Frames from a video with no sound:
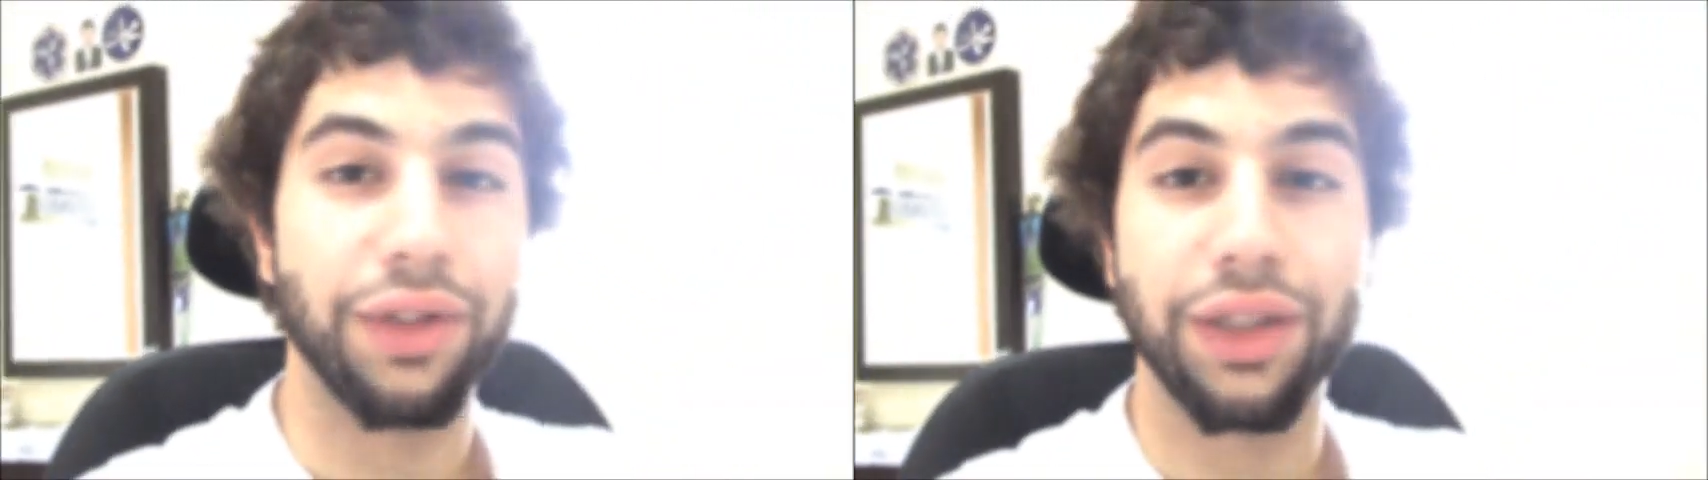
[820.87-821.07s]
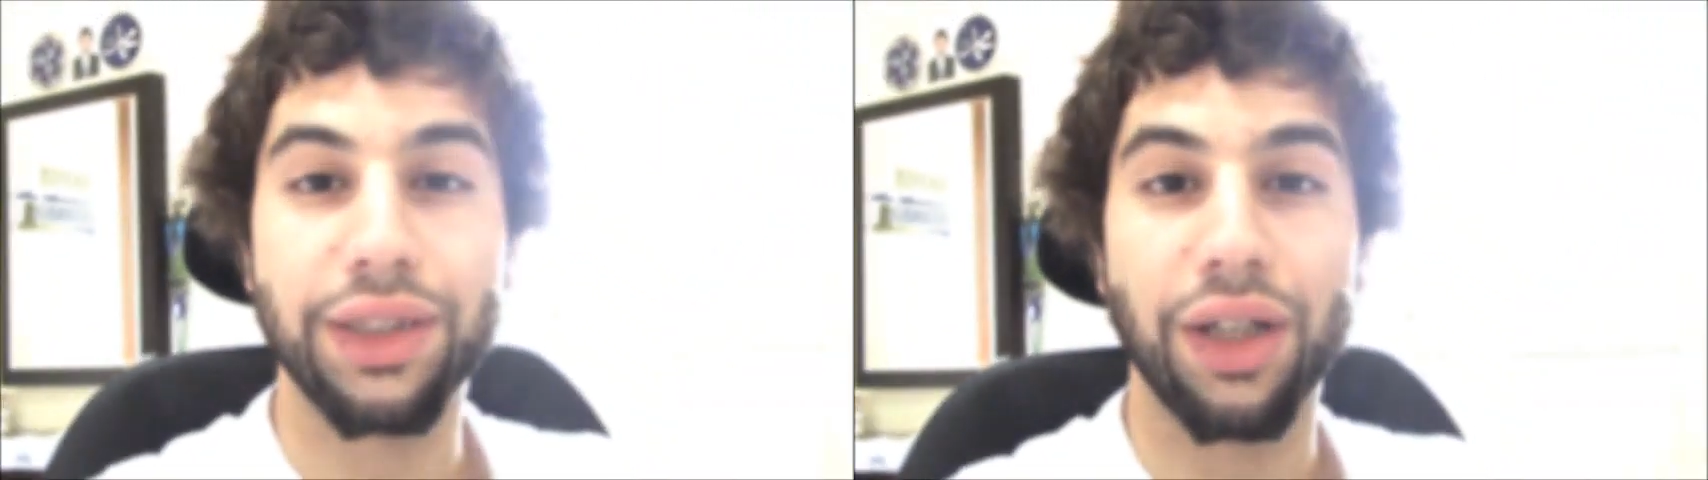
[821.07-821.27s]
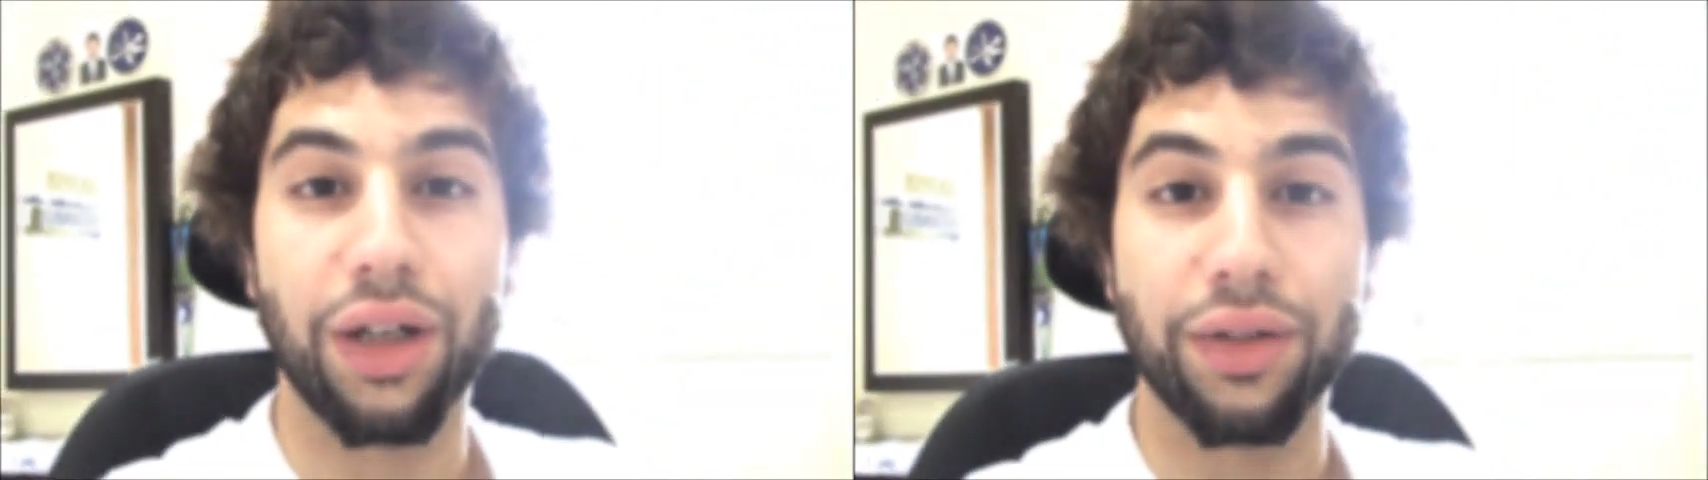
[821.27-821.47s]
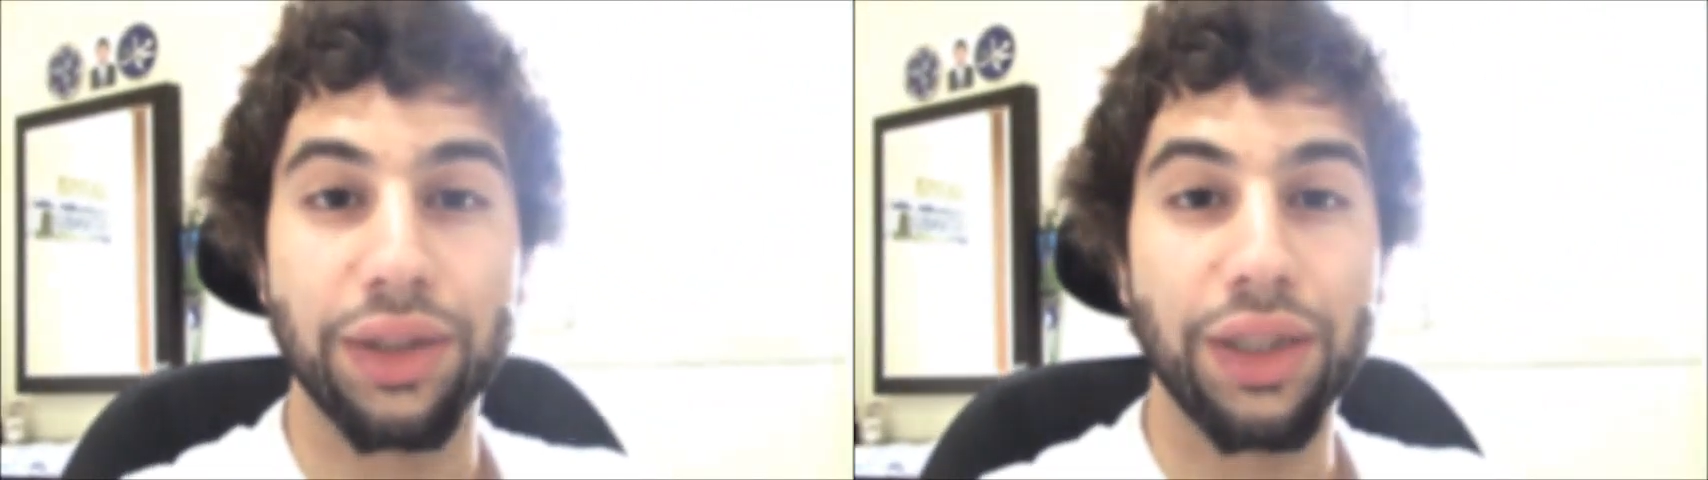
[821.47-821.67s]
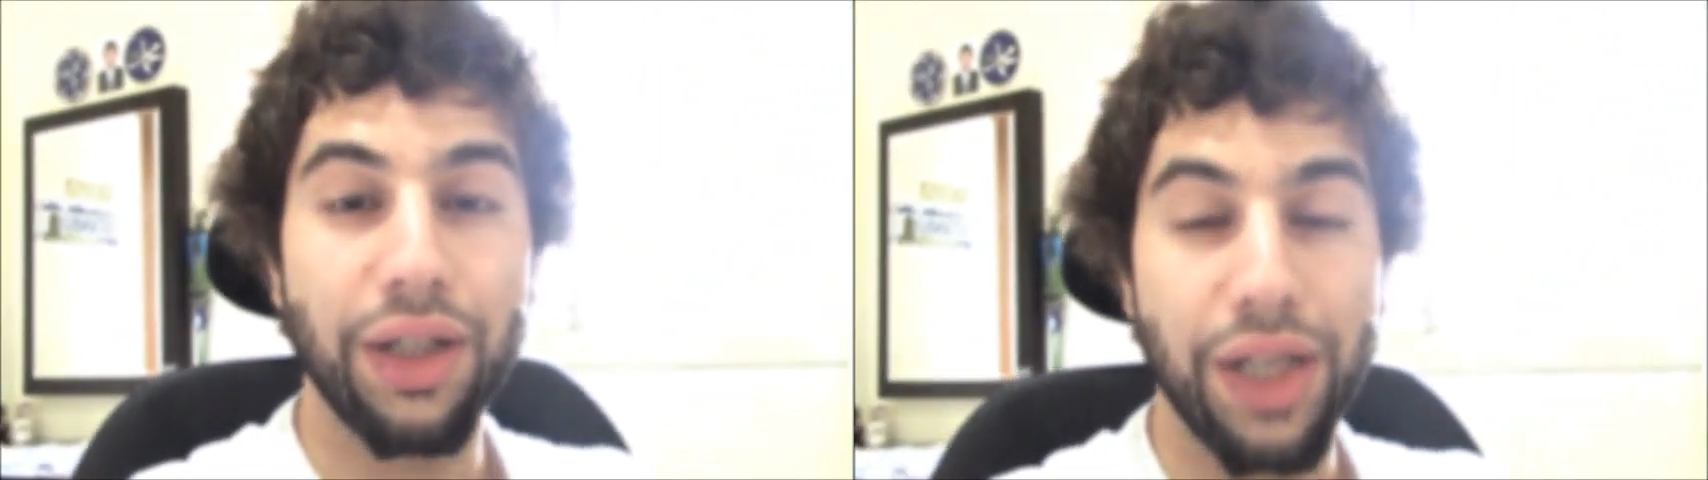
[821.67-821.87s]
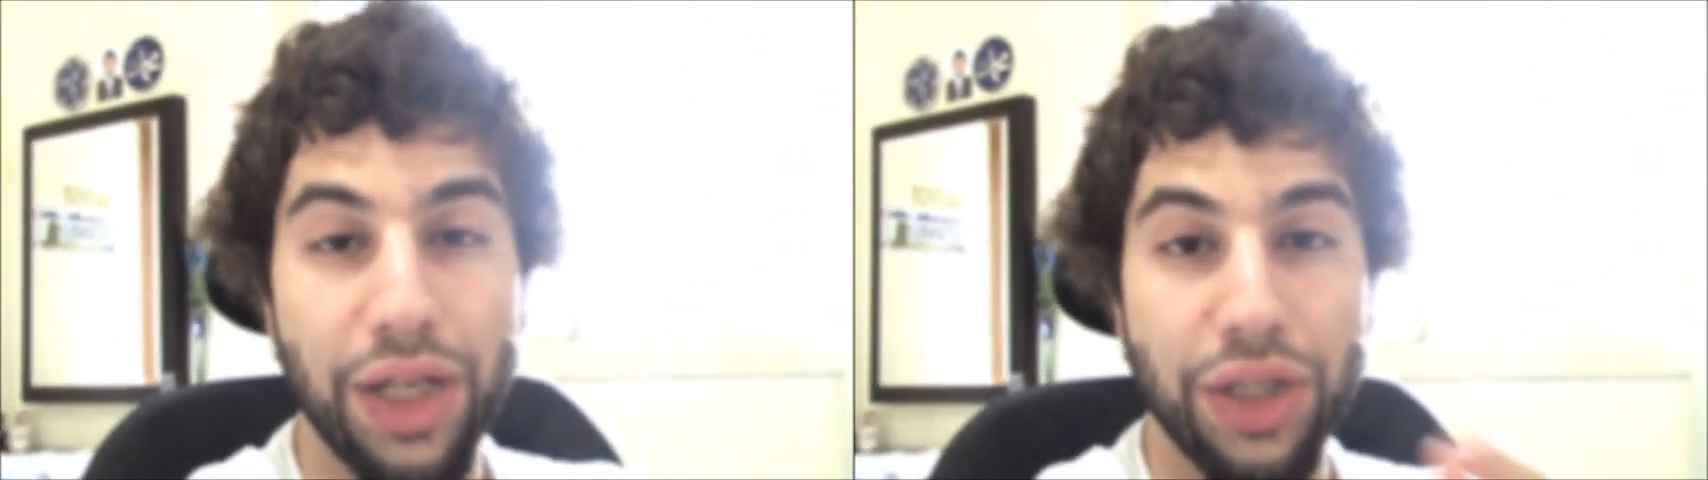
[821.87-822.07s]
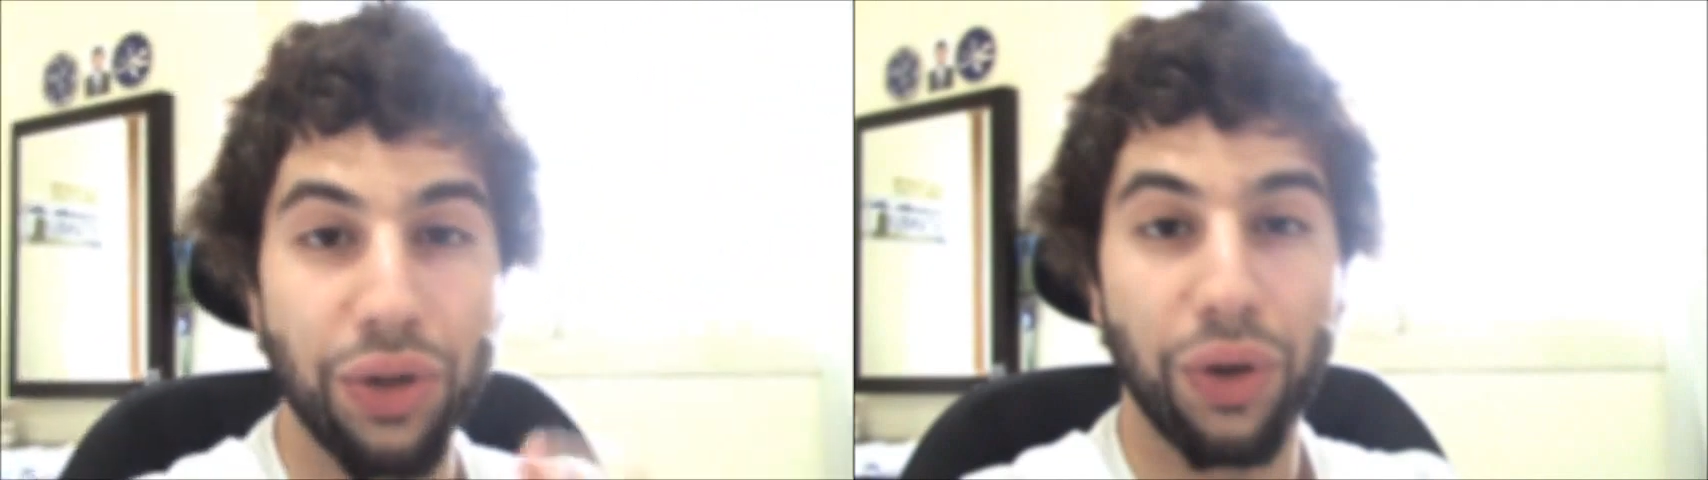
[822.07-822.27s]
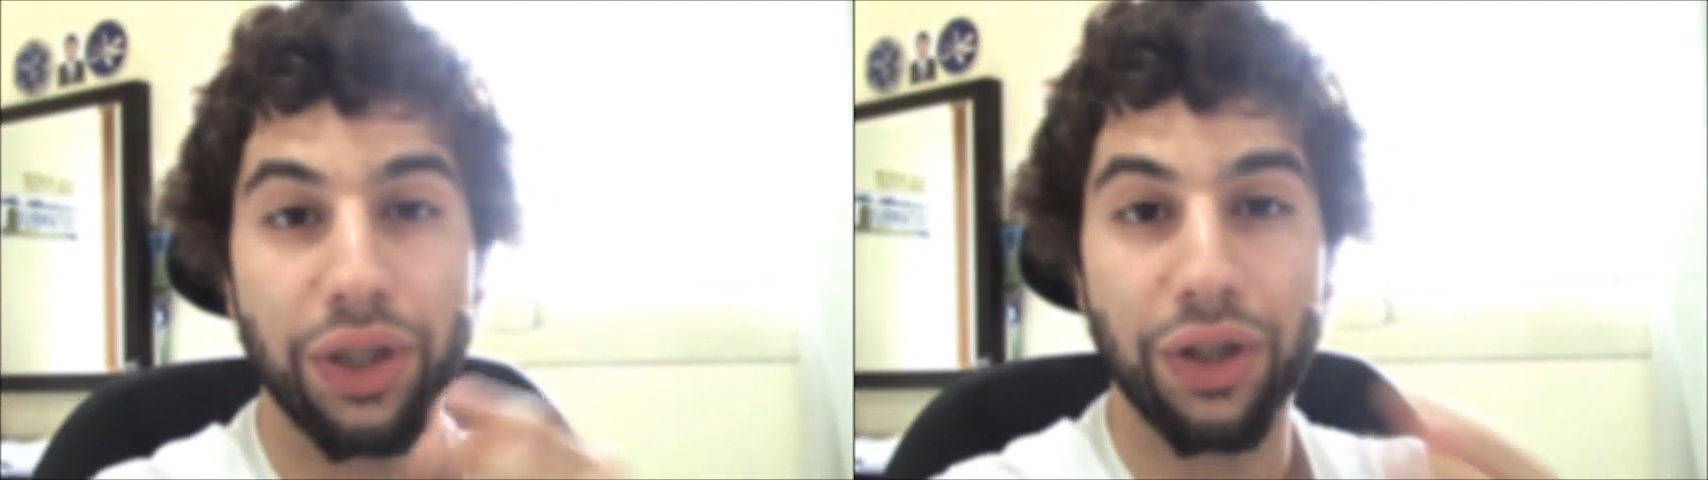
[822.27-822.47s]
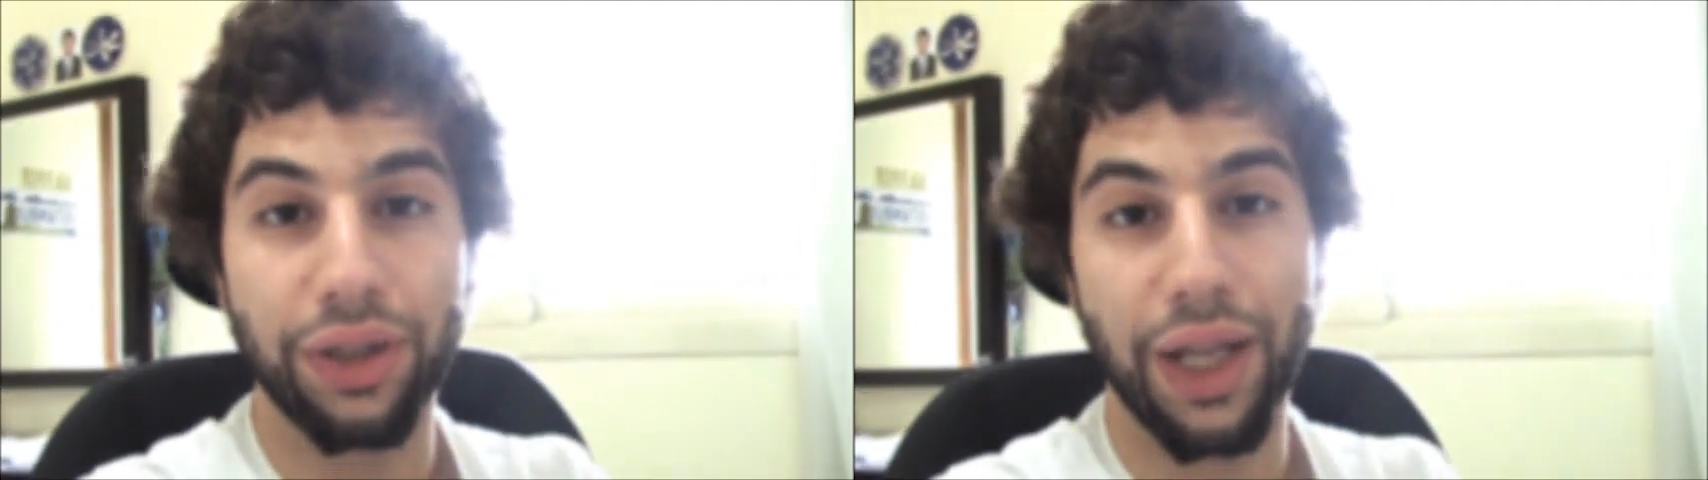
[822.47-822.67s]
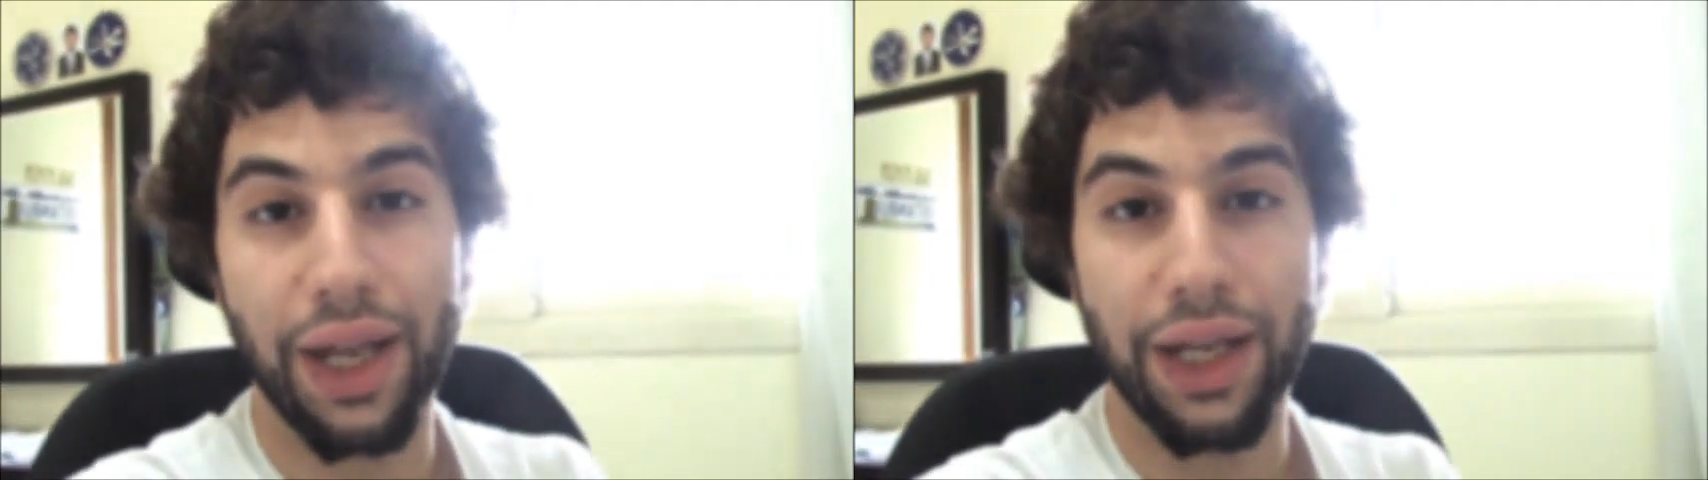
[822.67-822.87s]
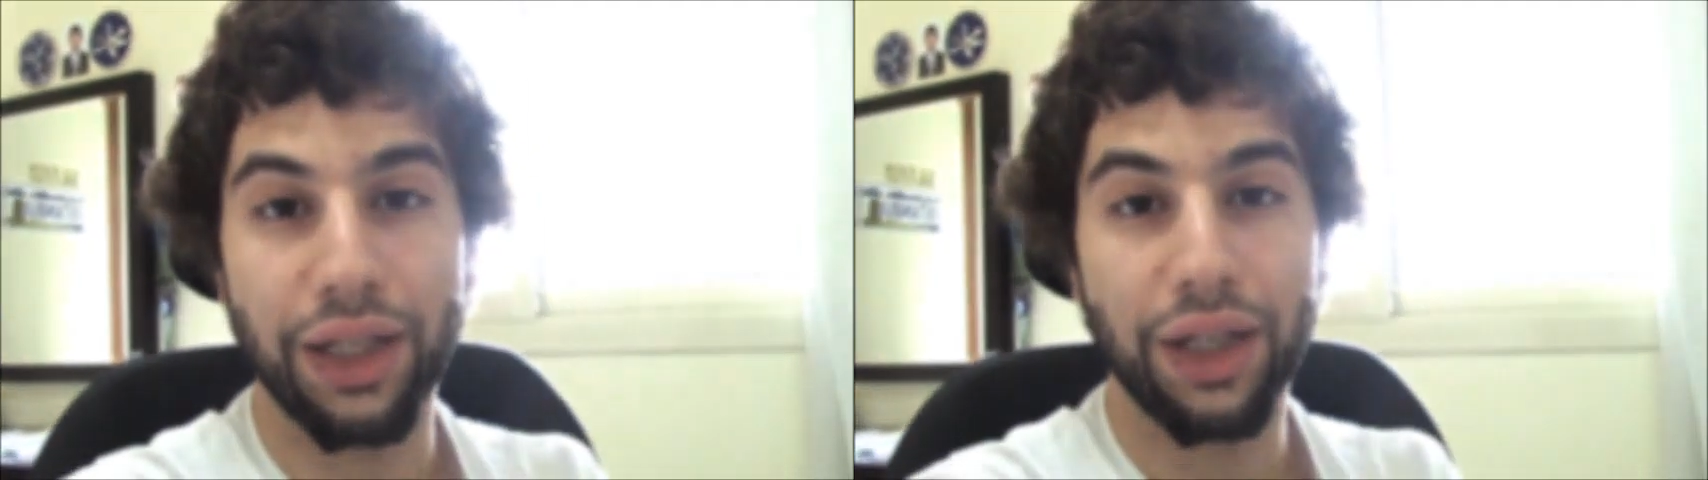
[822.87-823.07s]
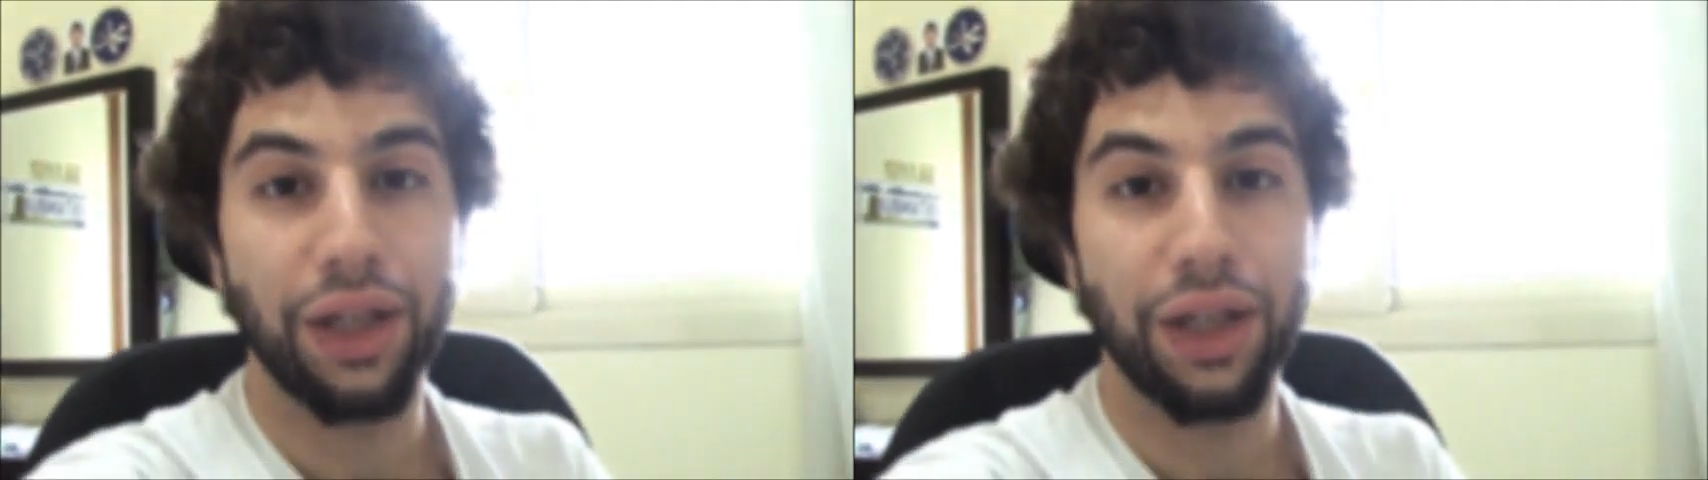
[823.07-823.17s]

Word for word: yourselves, enjoy your day,